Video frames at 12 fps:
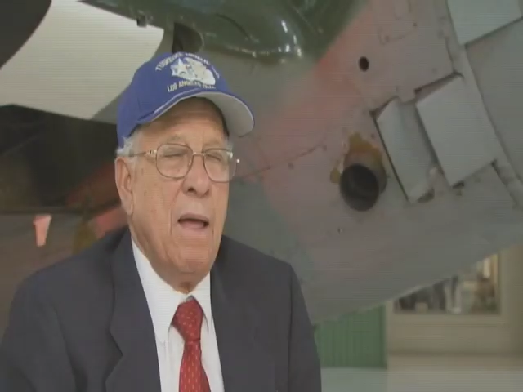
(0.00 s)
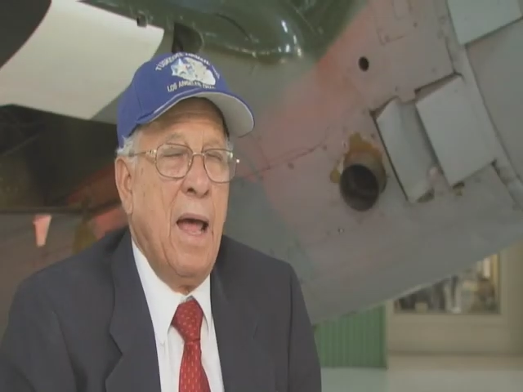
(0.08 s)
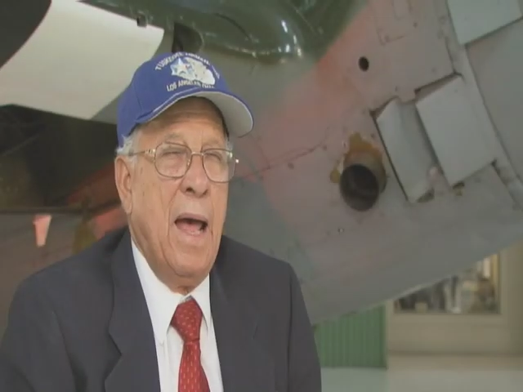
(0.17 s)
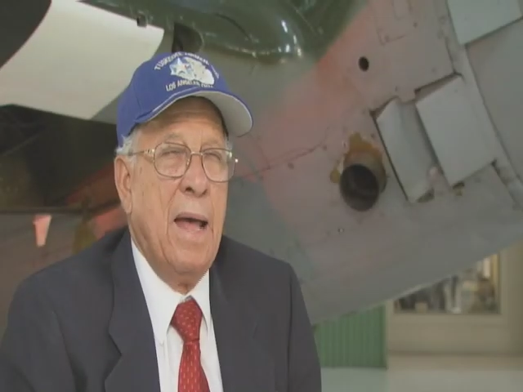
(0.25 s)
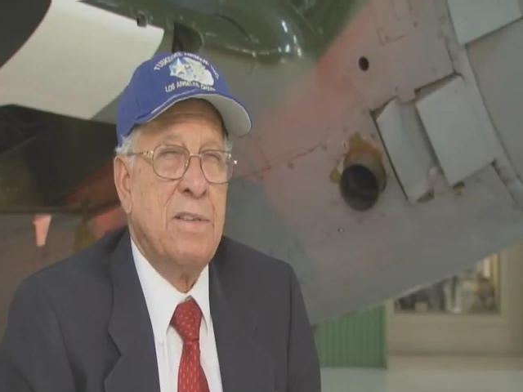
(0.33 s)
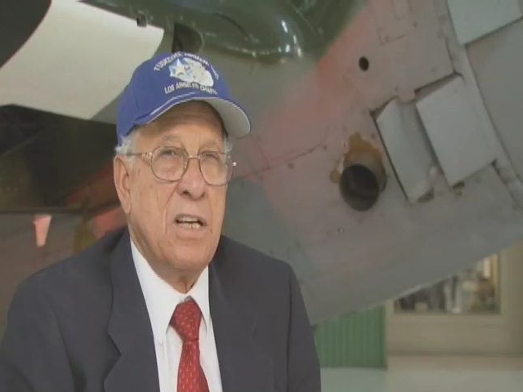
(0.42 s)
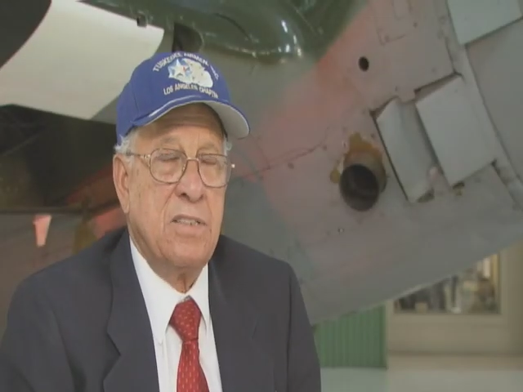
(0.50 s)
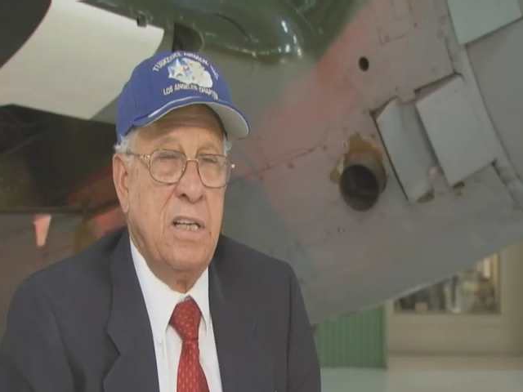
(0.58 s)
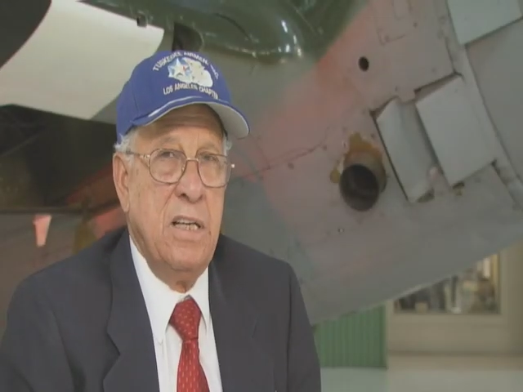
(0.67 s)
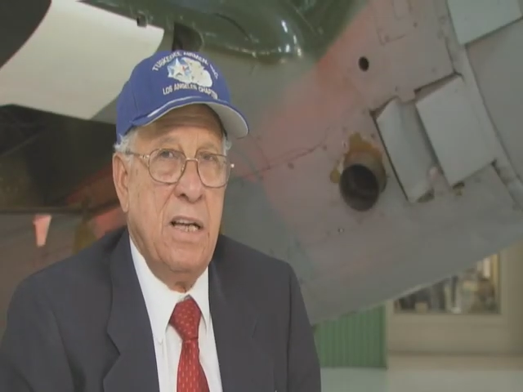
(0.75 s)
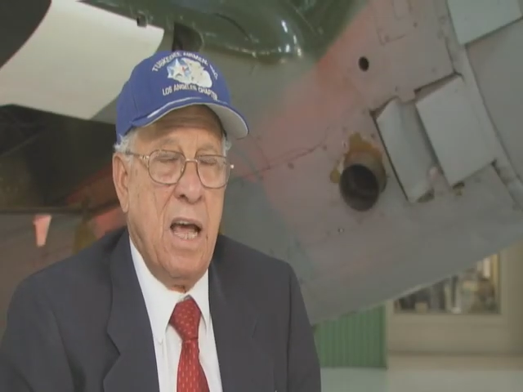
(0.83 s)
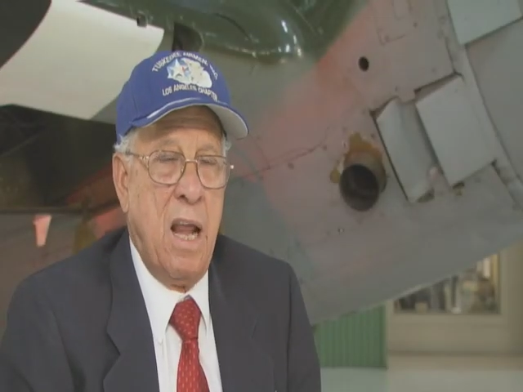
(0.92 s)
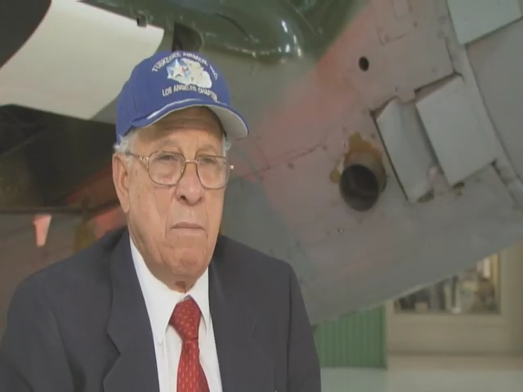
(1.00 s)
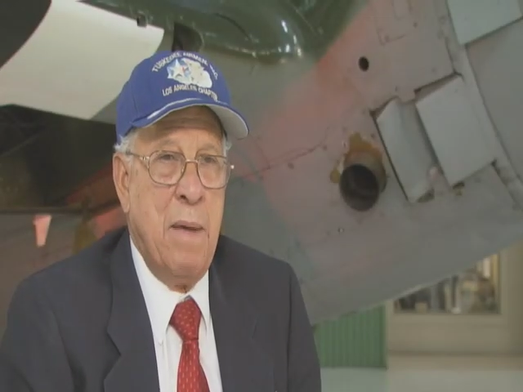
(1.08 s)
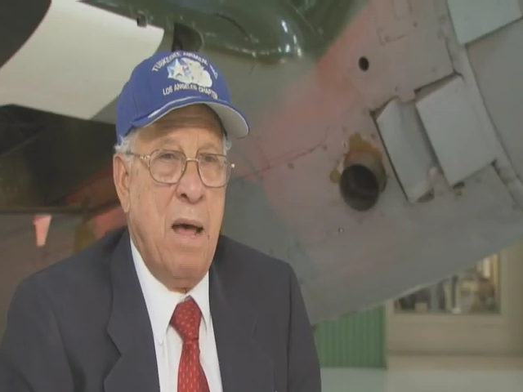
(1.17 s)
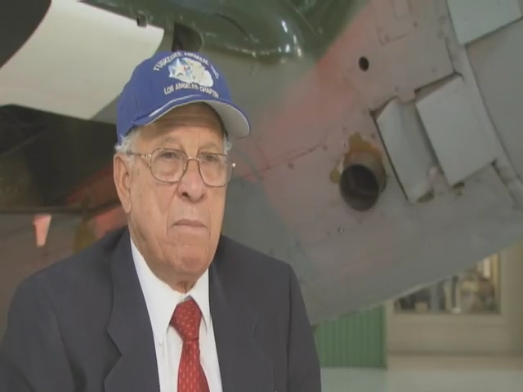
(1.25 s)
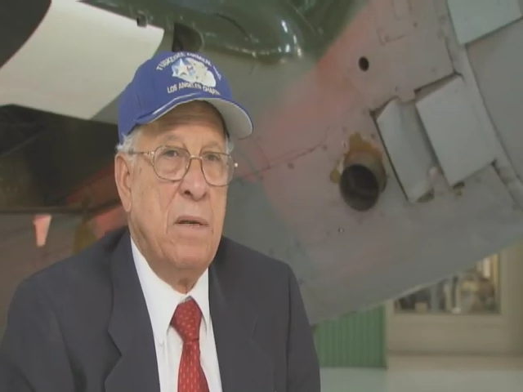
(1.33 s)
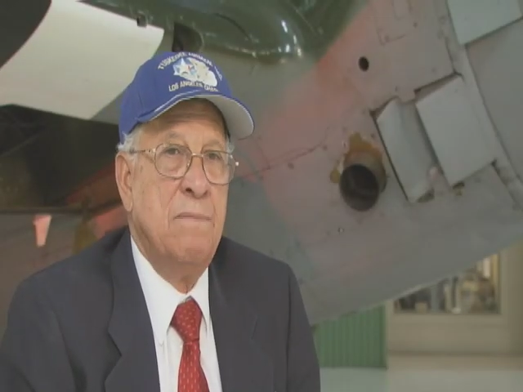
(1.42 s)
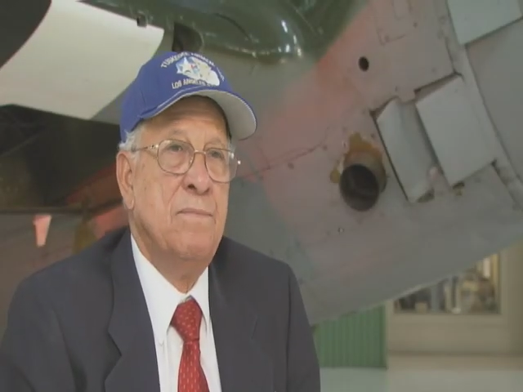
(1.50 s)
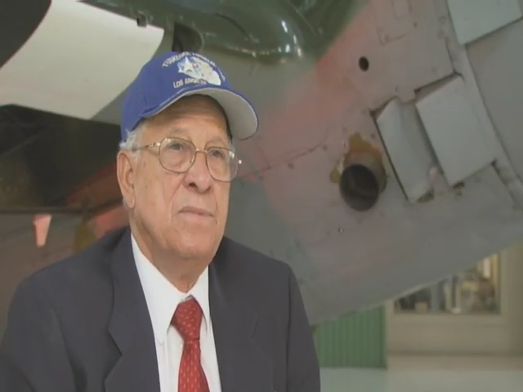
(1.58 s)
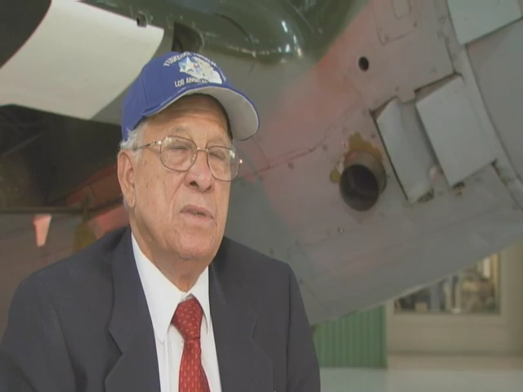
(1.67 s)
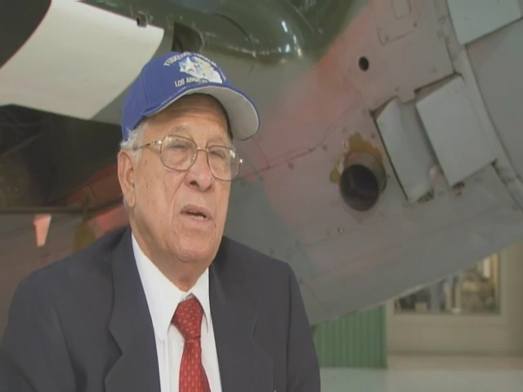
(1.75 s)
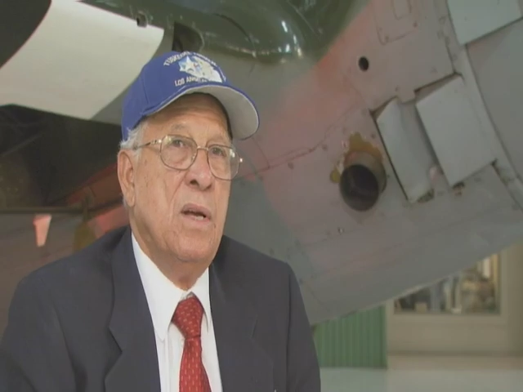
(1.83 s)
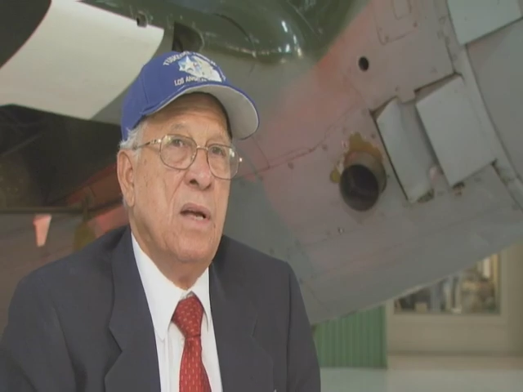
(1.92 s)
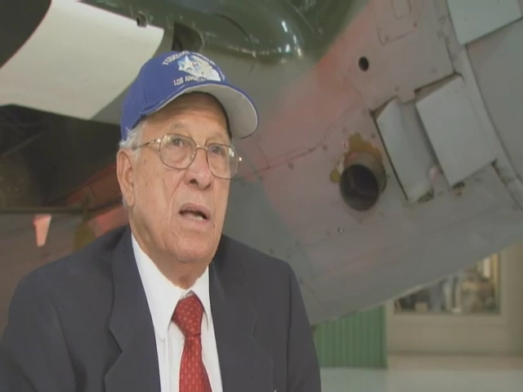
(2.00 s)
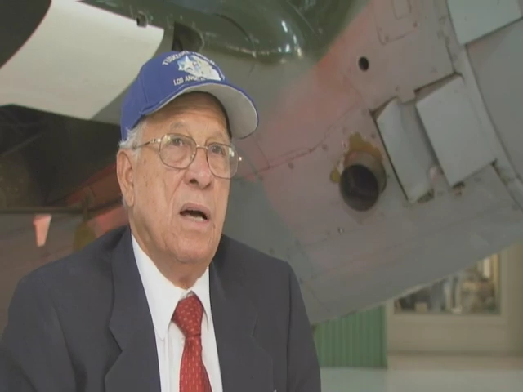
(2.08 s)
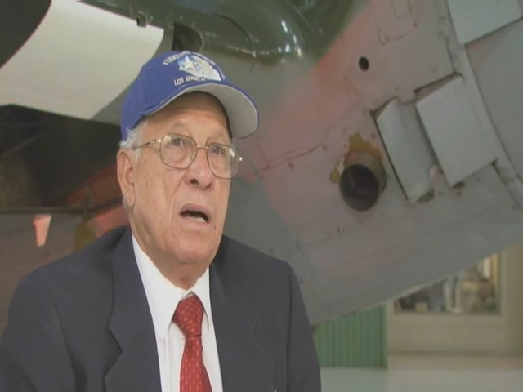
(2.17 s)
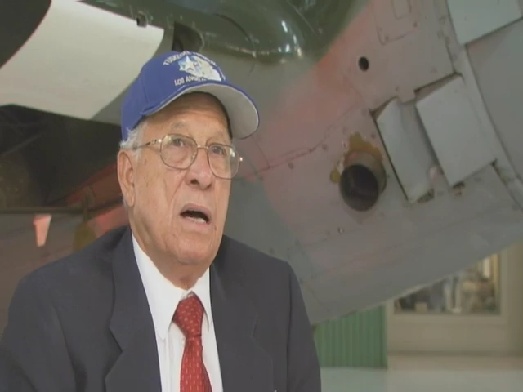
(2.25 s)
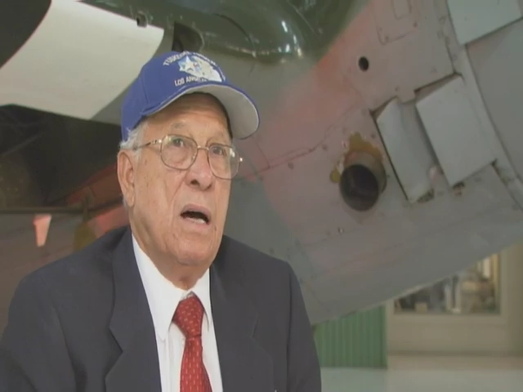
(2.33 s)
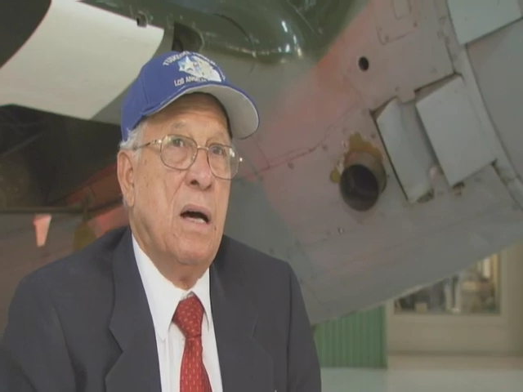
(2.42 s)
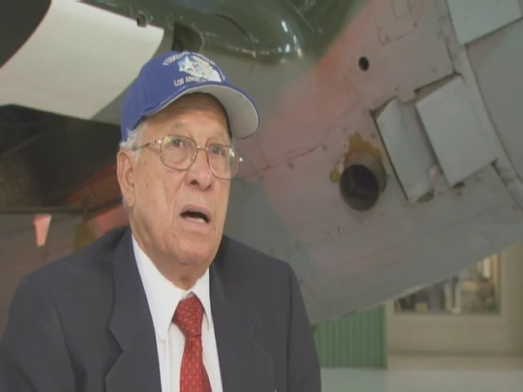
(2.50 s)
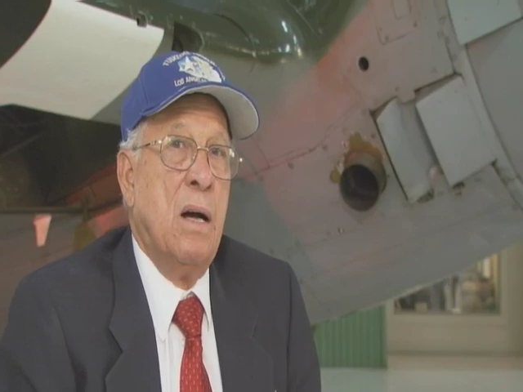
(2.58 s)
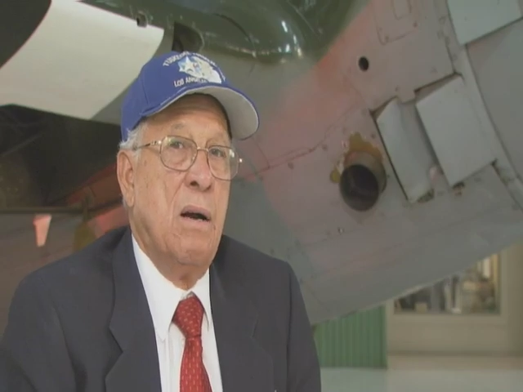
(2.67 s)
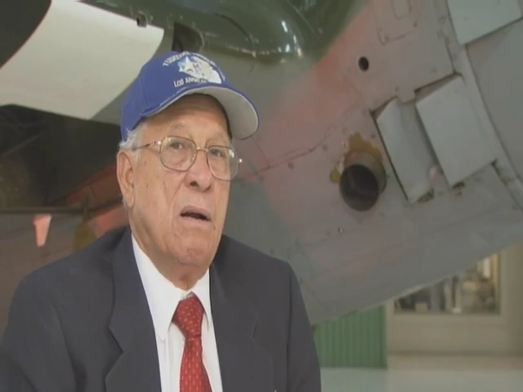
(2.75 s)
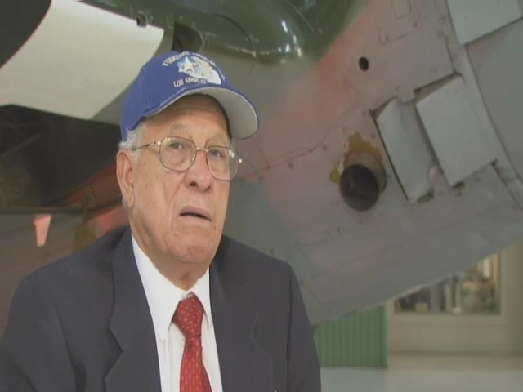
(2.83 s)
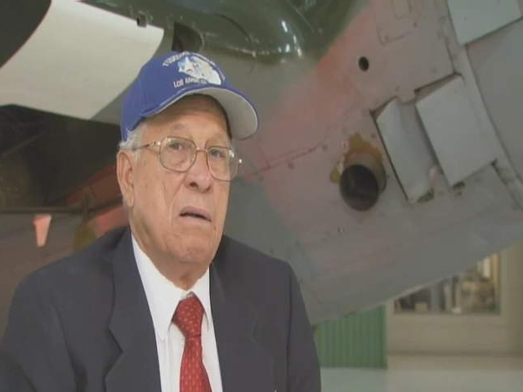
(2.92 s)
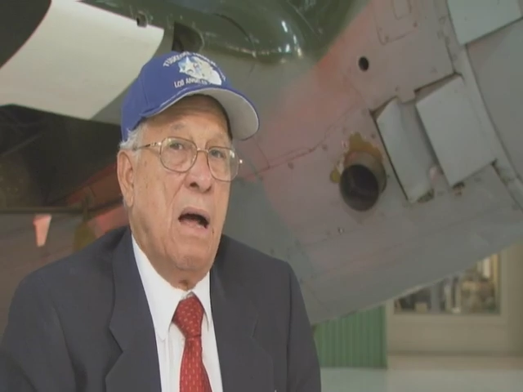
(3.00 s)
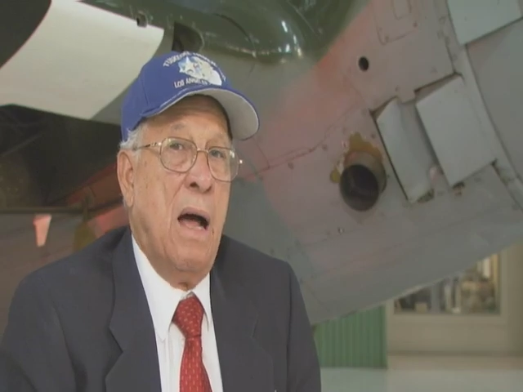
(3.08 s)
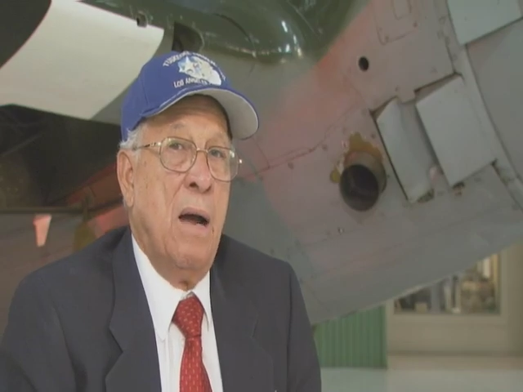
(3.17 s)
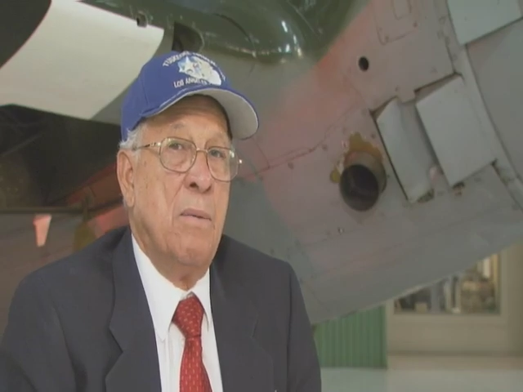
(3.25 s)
At Tuskegee, Alabama, uh, I